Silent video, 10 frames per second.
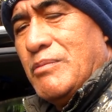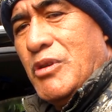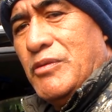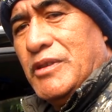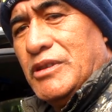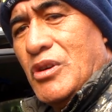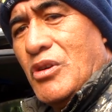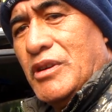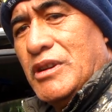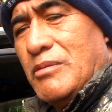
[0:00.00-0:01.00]
perfect
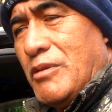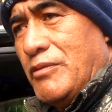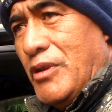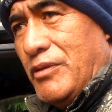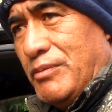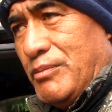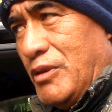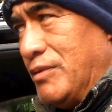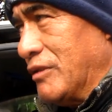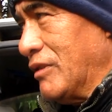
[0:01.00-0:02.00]
dog and the
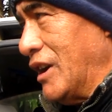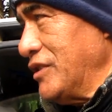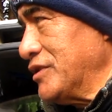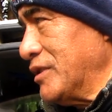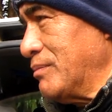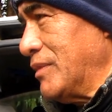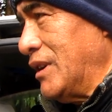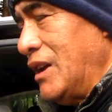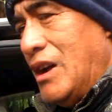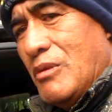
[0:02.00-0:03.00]
perfect relationship
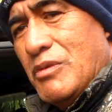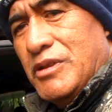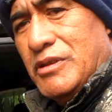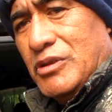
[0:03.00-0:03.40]
with your